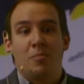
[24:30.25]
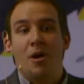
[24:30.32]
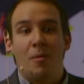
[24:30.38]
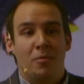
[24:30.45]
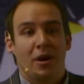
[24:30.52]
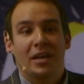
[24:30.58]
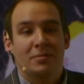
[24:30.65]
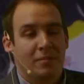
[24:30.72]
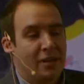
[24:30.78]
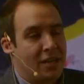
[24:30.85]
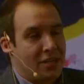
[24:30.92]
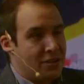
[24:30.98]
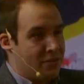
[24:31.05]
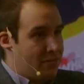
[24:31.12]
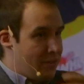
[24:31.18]
proper
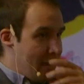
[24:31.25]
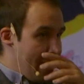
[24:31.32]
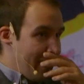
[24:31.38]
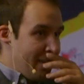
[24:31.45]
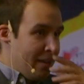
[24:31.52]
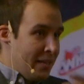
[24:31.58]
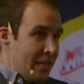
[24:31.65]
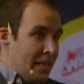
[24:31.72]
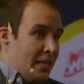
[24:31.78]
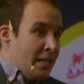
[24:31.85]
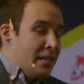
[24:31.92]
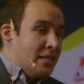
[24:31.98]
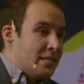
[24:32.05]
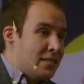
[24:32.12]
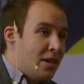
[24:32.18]
explanation for that.
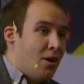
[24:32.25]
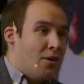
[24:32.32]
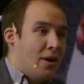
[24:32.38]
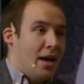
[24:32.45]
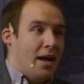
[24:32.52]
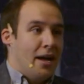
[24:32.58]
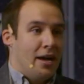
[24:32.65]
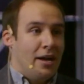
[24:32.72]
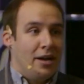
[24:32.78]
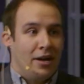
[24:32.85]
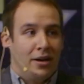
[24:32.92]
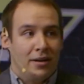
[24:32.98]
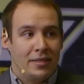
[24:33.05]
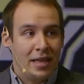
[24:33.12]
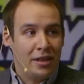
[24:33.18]
So
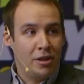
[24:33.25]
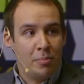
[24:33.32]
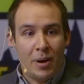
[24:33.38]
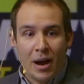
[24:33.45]
then the